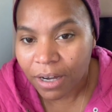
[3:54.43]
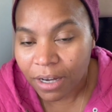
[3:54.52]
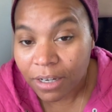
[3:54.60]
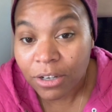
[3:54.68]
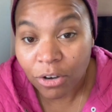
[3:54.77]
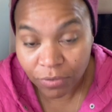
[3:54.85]

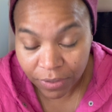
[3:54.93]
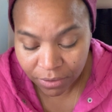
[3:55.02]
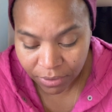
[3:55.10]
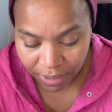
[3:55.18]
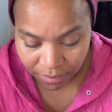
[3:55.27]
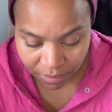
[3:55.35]
COVID.
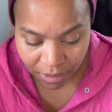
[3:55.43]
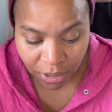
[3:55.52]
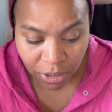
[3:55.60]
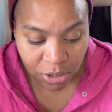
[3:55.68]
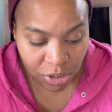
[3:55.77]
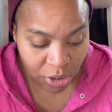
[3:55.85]
Okay,
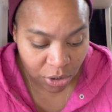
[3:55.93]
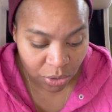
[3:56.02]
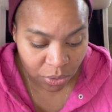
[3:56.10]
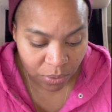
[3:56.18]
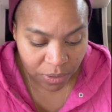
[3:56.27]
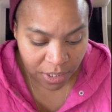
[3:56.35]

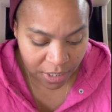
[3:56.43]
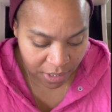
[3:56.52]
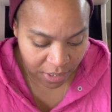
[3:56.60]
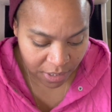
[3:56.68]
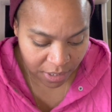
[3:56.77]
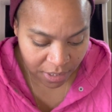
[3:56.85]
so
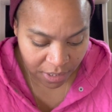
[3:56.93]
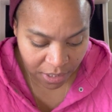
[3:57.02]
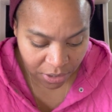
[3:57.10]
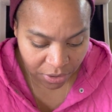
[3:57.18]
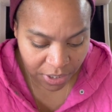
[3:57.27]
in here